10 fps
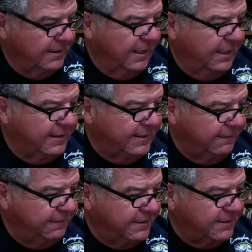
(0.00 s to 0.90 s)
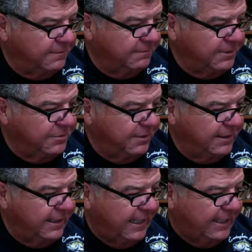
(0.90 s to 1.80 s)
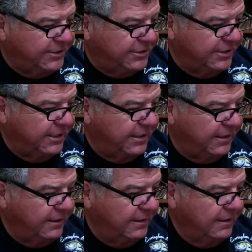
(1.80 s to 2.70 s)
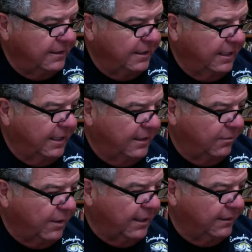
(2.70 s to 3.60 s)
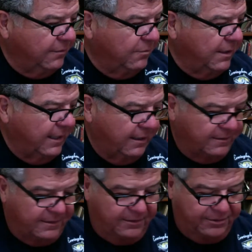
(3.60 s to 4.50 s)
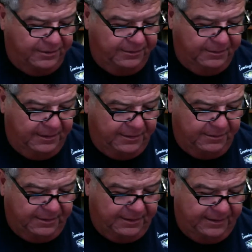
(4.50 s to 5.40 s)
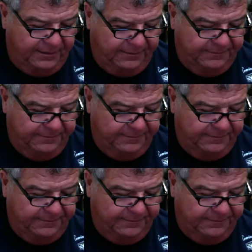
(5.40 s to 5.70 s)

And the difference between an HD and a regular 1 ounce, I'll show you really quick here.